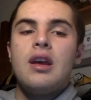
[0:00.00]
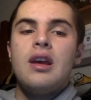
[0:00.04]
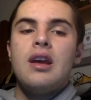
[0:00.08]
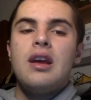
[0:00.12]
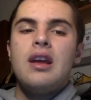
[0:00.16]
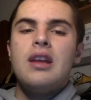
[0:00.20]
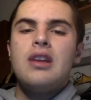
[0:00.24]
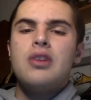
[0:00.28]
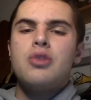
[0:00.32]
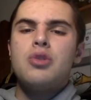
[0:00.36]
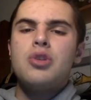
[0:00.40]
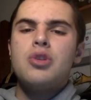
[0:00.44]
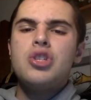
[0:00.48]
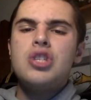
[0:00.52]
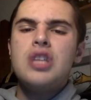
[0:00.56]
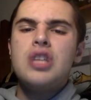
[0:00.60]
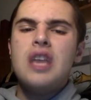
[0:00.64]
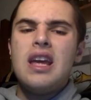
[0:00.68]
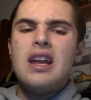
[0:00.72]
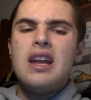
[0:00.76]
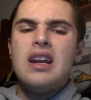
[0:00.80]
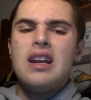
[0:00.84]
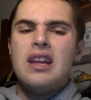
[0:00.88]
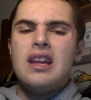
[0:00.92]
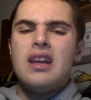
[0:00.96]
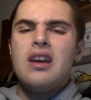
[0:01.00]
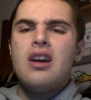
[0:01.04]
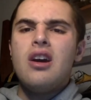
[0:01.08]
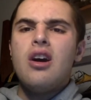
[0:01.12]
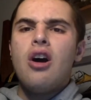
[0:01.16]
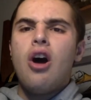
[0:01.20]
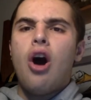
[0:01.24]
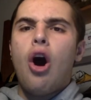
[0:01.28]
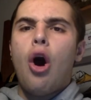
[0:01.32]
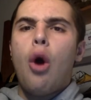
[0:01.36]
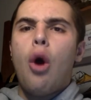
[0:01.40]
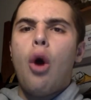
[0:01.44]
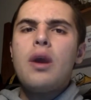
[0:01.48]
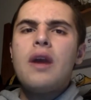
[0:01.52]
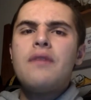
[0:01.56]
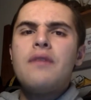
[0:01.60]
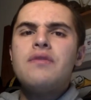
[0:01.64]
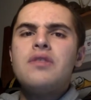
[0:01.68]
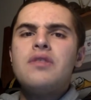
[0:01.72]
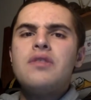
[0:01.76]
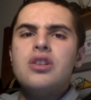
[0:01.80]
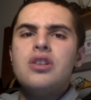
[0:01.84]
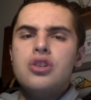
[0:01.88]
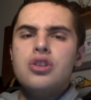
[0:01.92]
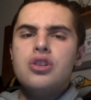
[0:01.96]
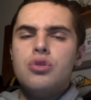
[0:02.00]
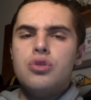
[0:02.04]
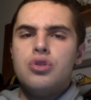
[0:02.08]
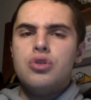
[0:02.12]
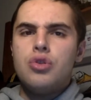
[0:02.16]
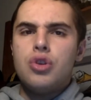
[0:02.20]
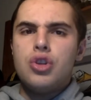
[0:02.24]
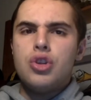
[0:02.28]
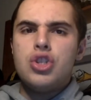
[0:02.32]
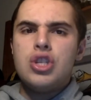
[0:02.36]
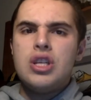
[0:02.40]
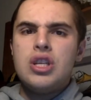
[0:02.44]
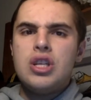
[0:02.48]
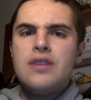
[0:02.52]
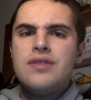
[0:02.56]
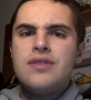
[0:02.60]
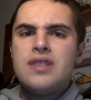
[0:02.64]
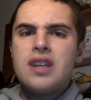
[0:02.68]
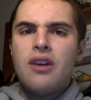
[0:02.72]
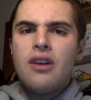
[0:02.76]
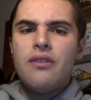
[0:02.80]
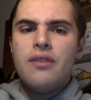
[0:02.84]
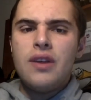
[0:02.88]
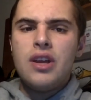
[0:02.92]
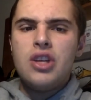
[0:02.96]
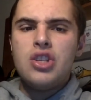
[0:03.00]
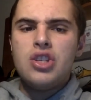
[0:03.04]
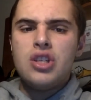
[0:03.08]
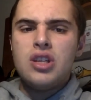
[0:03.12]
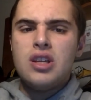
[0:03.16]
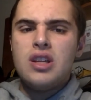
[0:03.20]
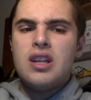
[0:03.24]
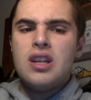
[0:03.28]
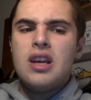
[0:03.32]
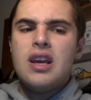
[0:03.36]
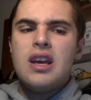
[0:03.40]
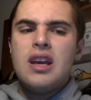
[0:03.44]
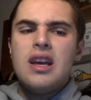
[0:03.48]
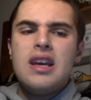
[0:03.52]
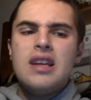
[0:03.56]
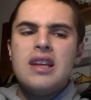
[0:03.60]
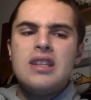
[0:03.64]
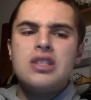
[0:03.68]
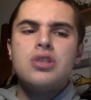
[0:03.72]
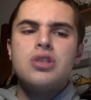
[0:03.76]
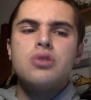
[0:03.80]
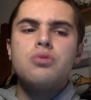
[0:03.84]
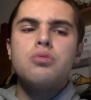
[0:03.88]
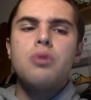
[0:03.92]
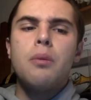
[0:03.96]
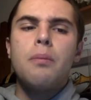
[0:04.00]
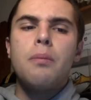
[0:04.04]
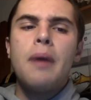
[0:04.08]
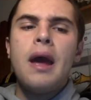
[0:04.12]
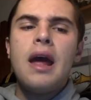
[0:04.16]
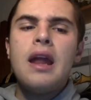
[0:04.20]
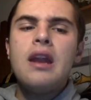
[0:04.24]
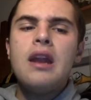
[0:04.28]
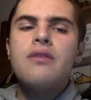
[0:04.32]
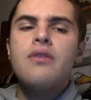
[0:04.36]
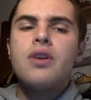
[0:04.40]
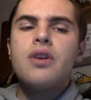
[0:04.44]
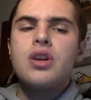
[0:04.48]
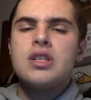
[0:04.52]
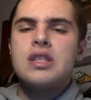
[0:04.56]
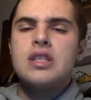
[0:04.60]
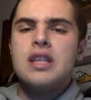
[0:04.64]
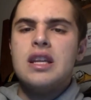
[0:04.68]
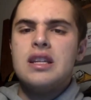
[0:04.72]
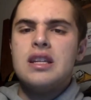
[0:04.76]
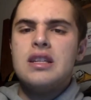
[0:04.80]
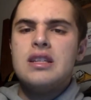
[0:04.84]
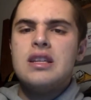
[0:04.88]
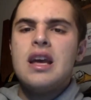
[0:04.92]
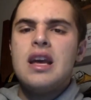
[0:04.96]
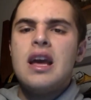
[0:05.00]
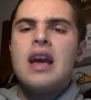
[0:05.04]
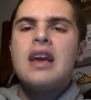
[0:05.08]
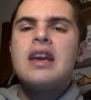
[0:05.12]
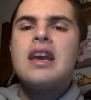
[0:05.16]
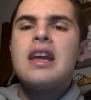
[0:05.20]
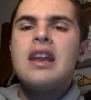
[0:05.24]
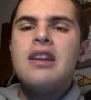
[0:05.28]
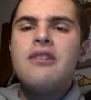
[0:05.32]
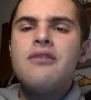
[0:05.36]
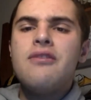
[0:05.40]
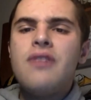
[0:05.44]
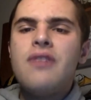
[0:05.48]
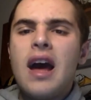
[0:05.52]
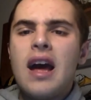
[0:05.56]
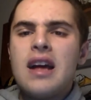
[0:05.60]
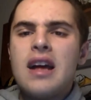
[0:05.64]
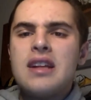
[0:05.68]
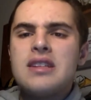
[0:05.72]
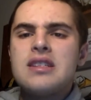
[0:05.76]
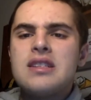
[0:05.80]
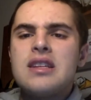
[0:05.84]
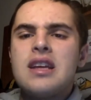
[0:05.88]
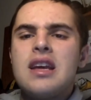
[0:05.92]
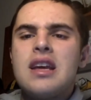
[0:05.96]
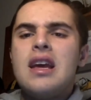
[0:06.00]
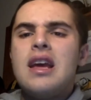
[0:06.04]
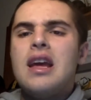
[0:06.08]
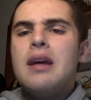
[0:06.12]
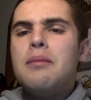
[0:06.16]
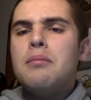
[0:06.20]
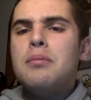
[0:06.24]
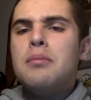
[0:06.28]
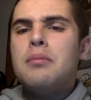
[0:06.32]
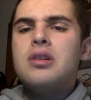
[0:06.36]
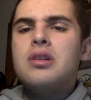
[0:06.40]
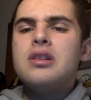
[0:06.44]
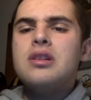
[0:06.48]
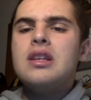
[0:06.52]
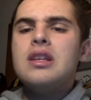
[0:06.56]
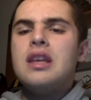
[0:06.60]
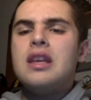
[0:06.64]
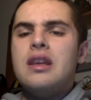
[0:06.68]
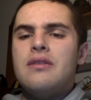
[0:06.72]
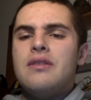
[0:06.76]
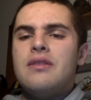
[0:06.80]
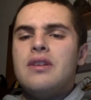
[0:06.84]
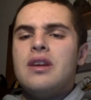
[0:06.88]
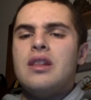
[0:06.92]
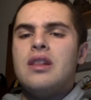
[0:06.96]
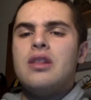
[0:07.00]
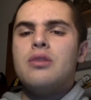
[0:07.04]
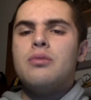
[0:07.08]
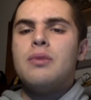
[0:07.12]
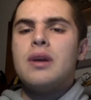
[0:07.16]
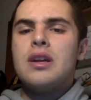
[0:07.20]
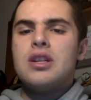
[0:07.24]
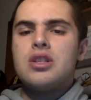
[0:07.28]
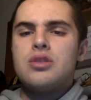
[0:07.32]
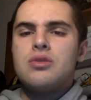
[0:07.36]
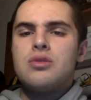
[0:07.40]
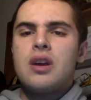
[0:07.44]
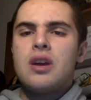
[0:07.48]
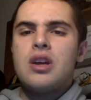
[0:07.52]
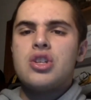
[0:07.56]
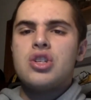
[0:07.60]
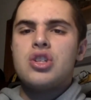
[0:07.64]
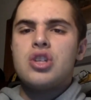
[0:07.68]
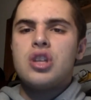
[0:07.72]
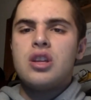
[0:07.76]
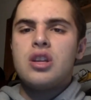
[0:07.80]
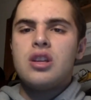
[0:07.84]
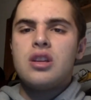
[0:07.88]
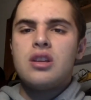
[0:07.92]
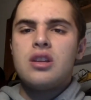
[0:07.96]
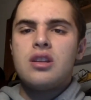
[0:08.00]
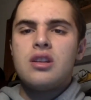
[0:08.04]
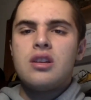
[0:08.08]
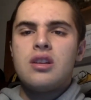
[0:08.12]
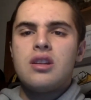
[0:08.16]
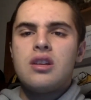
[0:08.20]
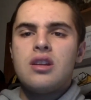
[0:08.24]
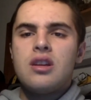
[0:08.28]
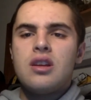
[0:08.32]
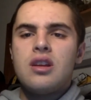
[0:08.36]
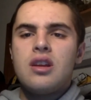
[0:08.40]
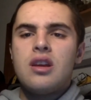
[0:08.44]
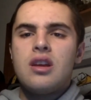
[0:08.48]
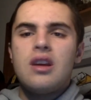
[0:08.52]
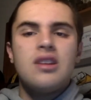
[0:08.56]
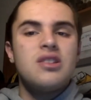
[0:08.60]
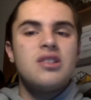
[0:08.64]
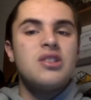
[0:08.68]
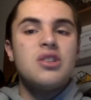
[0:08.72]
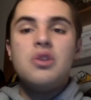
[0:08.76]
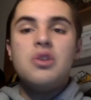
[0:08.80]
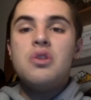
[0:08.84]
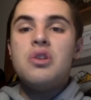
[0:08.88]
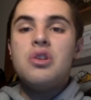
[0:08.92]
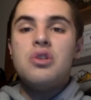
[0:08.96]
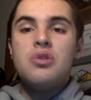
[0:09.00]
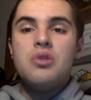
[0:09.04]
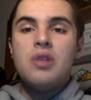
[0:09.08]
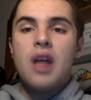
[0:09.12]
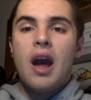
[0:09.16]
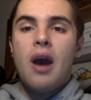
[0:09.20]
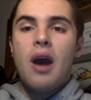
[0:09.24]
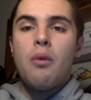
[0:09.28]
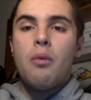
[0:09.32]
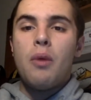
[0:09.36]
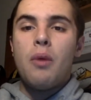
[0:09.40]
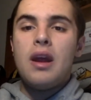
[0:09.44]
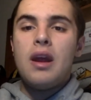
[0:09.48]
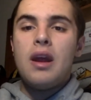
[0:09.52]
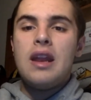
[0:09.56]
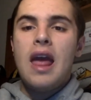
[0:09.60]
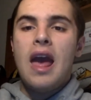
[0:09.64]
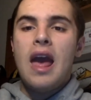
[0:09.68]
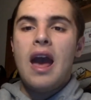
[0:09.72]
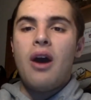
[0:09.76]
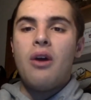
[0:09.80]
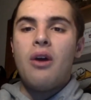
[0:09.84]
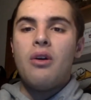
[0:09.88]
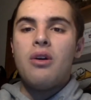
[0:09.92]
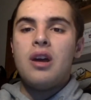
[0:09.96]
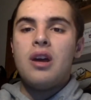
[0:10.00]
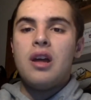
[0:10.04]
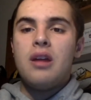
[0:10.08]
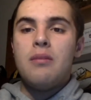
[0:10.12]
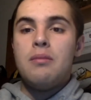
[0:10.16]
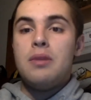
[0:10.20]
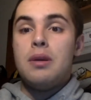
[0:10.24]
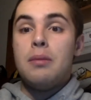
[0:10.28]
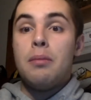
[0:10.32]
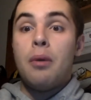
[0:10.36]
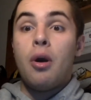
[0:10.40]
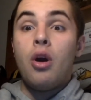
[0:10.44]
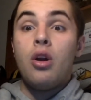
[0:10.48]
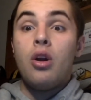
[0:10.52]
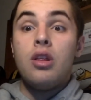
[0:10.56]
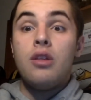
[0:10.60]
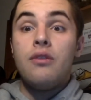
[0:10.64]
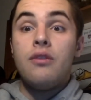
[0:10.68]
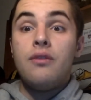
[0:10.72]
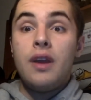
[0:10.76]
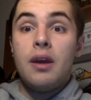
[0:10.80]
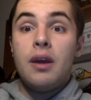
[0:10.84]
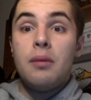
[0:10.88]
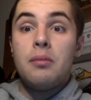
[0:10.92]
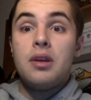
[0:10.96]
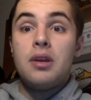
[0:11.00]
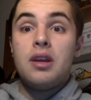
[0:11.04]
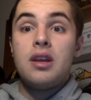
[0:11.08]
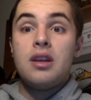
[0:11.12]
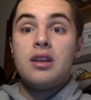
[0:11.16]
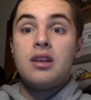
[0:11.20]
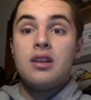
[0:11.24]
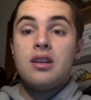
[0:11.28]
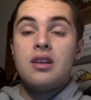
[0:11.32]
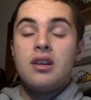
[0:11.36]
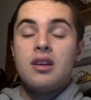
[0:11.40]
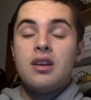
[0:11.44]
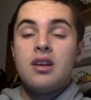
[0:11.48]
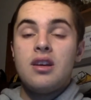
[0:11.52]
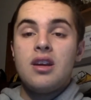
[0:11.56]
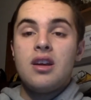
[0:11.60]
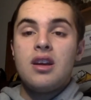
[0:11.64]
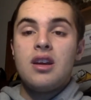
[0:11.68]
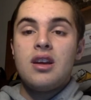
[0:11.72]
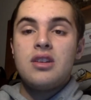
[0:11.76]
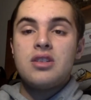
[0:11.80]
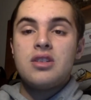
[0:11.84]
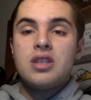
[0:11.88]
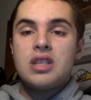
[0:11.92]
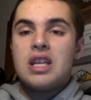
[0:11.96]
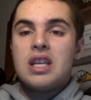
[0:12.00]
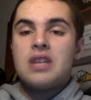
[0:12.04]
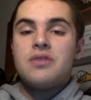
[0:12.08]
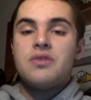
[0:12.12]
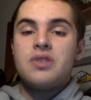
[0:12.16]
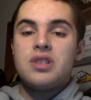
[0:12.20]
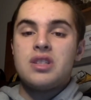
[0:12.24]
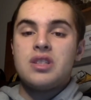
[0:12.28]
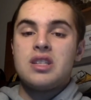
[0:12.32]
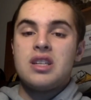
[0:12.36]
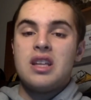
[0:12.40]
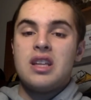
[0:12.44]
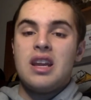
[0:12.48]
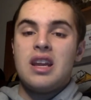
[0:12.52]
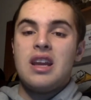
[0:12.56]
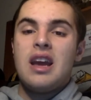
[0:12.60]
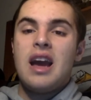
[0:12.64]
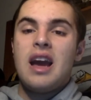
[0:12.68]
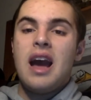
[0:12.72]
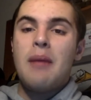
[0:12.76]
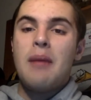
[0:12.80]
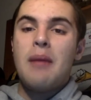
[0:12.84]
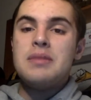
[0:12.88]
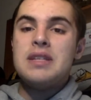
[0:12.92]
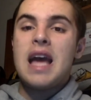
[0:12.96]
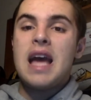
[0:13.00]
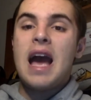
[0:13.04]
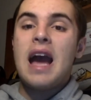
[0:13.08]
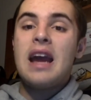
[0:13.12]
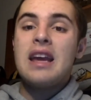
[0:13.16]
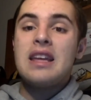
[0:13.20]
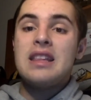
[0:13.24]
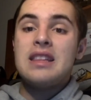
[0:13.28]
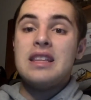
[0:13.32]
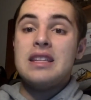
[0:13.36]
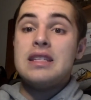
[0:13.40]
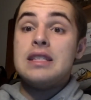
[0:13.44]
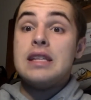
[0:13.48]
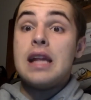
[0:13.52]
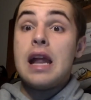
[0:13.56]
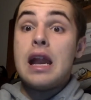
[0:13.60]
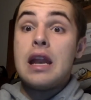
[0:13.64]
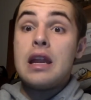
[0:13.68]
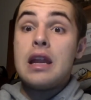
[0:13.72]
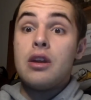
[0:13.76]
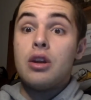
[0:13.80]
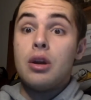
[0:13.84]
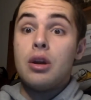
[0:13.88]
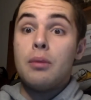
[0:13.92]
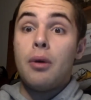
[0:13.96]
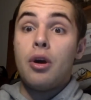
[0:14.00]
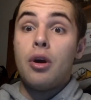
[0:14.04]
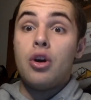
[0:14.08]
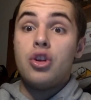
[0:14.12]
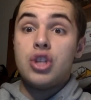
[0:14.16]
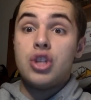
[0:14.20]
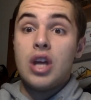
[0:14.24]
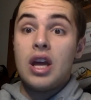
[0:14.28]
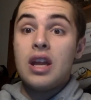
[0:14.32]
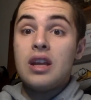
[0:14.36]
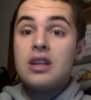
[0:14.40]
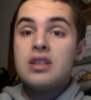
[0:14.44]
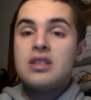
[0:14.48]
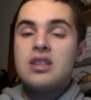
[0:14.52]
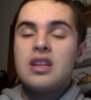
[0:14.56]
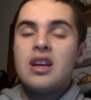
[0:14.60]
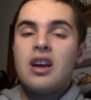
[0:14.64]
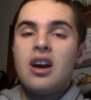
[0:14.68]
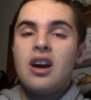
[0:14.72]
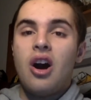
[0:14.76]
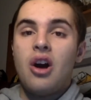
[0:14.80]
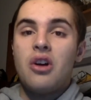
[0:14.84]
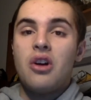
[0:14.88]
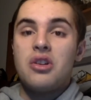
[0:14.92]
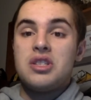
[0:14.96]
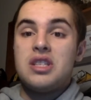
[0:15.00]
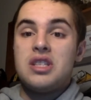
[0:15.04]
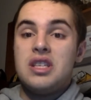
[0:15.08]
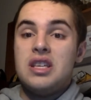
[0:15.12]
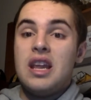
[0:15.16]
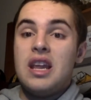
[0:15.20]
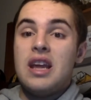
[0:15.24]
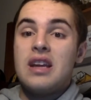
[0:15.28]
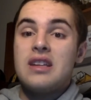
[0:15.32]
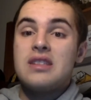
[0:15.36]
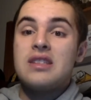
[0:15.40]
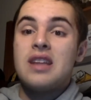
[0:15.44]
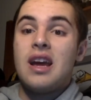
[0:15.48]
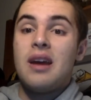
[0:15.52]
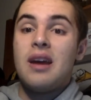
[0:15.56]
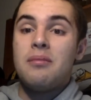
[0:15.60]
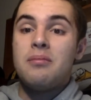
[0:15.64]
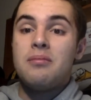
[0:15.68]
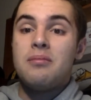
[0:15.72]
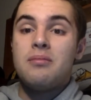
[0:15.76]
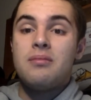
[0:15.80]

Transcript: In Christianity, all we have to do to achieve salvation is to repent of our sins, confess, and believe in the resurrection. So you can do that right now and be a part of the family. So thanks for listening. I'm Zach. This is Adherent Apologetics. I'll see you next time.